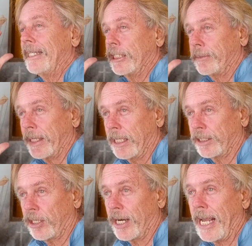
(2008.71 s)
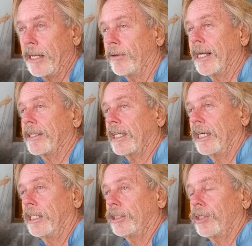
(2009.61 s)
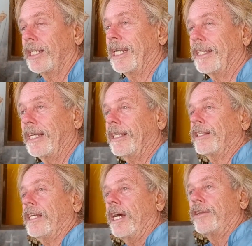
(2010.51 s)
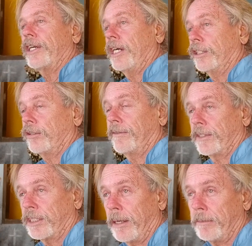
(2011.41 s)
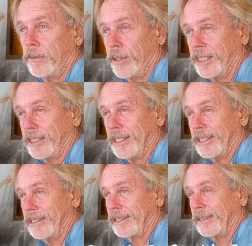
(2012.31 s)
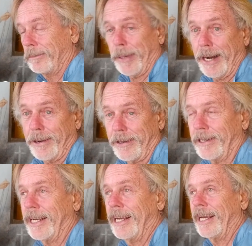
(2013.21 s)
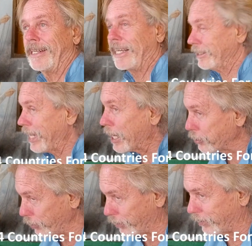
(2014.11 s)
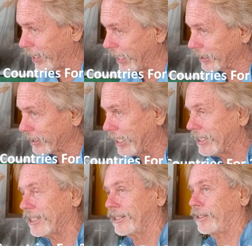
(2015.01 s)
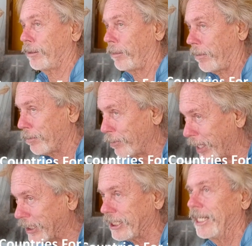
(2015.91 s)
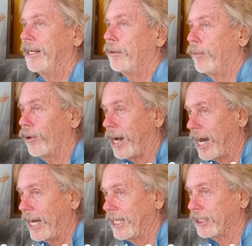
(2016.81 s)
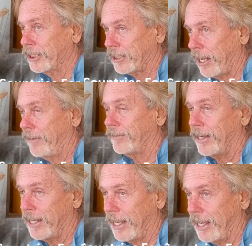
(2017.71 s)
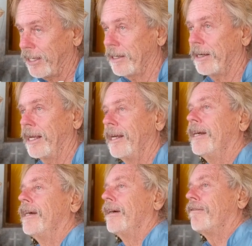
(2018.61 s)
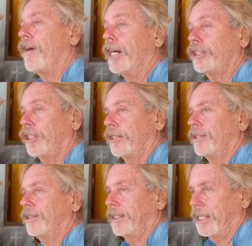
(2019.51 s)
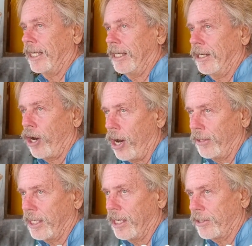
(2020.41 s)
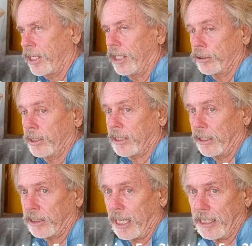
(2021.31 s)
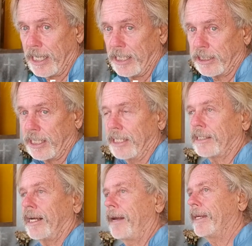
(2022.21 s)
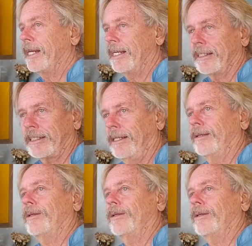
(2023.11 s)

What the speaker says: it's because they're angry at the country and they think that the other country, for some reason, is better. And that's not true. The United States is a much more honest, safe, and functional than all the other countries outside the United States. I mean, it is